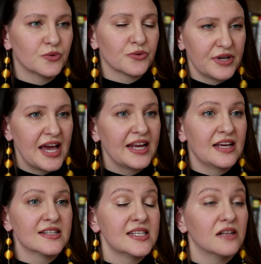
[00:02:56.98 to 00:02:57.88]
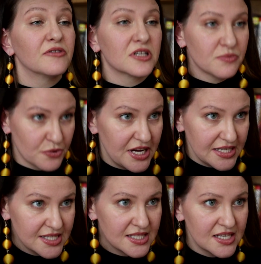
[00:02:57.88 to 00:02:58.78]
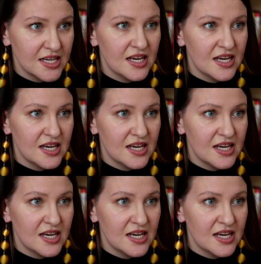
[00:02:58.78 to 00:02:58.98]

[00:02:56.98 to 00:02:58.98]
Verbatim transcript: create and self-express.